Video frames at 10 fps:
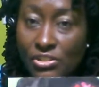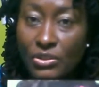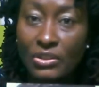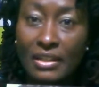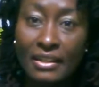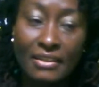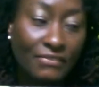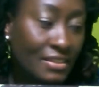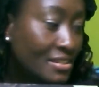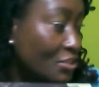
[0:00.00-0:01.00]
you can give
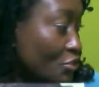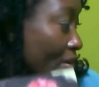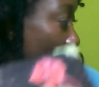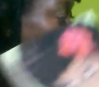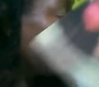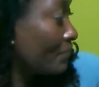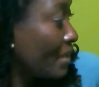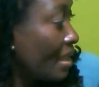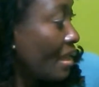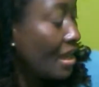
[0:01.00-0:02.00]
this a try.
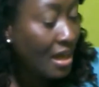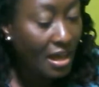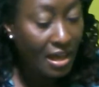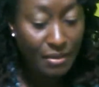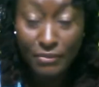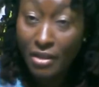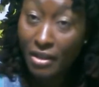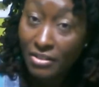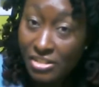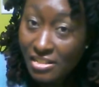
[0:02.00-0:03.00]
I am
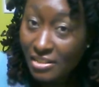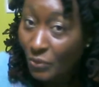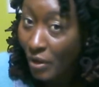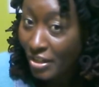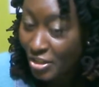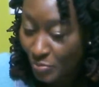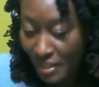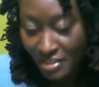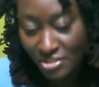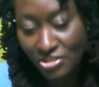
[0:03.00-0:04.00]
not just a gouache
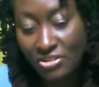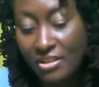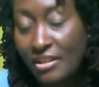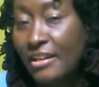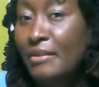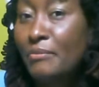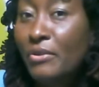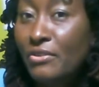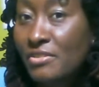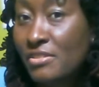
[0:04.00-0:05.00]
painter, I am
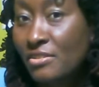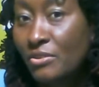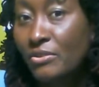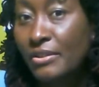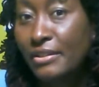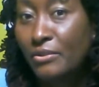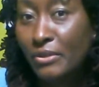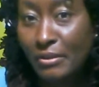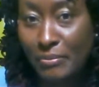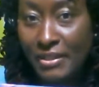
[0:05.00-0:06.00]
also an
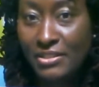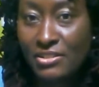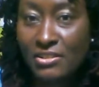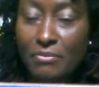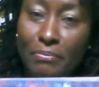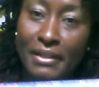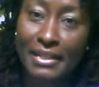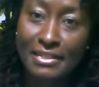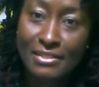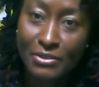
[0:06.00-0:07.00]
oil painter, but
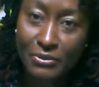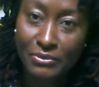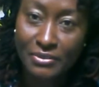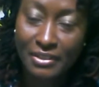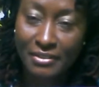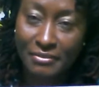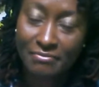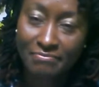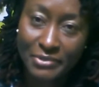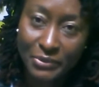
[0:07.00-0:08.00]
I don't
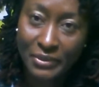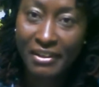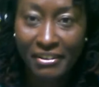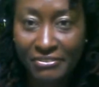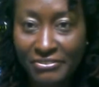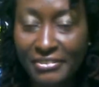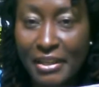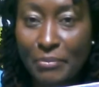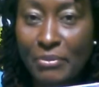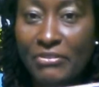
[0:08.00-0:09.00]
do it often. I
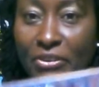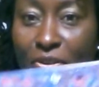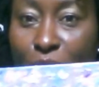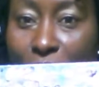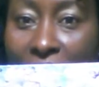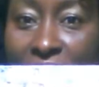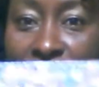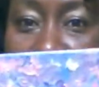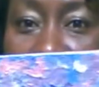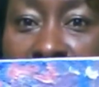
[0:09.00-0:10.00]
prefer
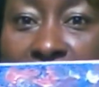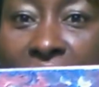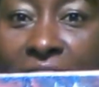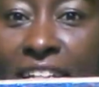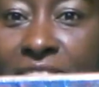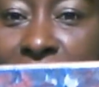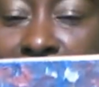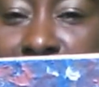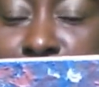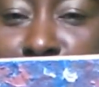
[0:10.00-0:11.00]
gouache. So
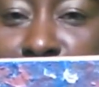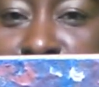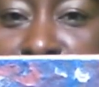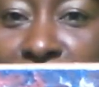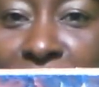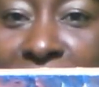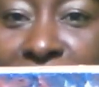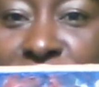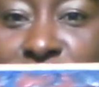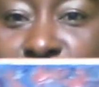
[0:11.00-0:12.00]
that's my cherry
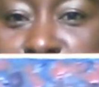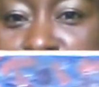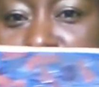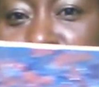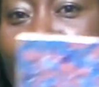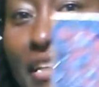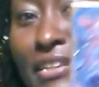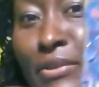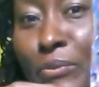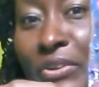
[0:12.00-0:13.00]
tree in
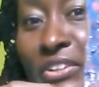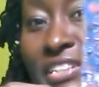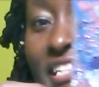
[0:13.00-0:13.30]
the woods